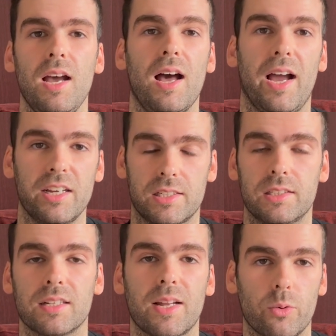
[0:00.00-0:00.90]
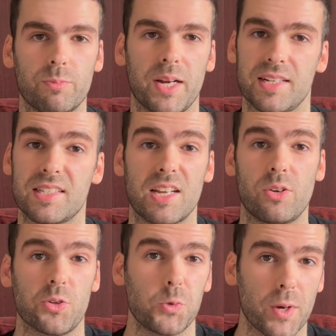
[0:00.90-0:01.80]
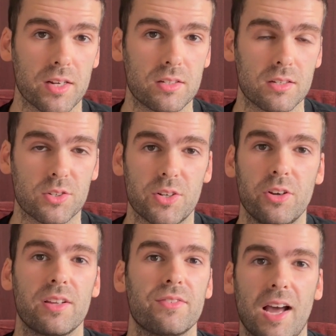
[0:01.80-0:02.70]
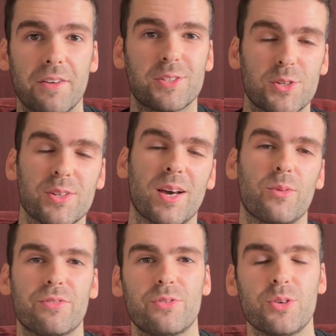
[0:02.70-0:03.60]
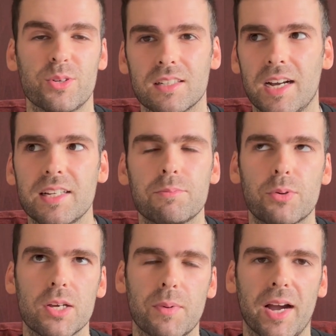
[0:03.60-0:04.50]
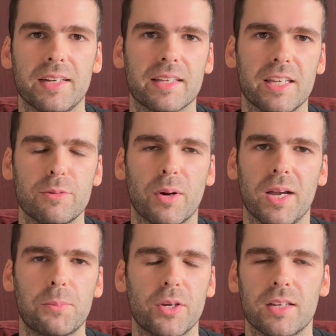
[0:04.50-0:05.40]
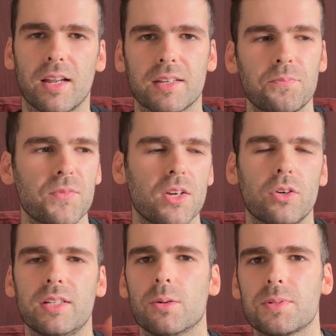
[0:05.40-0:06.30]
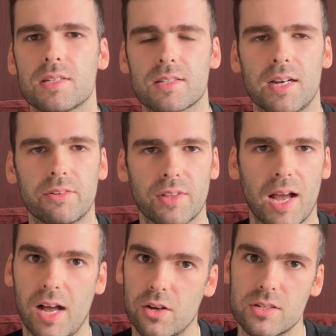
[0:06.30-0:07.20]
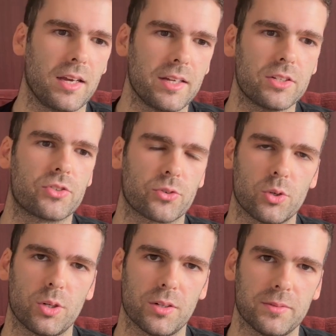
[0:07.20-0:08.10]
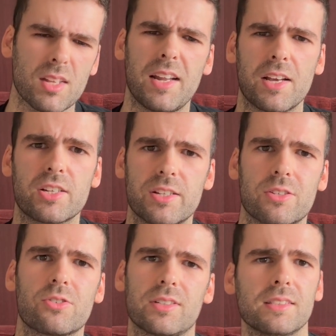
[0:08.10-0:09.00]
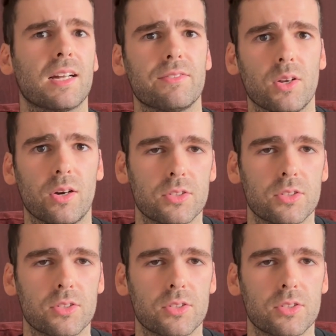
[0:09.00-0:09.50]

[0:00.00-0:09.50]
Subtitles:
I actually done that with my Nintendo Switch. So you don't even have to do that with food. I didn't put it behind the key, but I put it like on the opposite side of the house in a drawer. And actually the drawer did have a lock.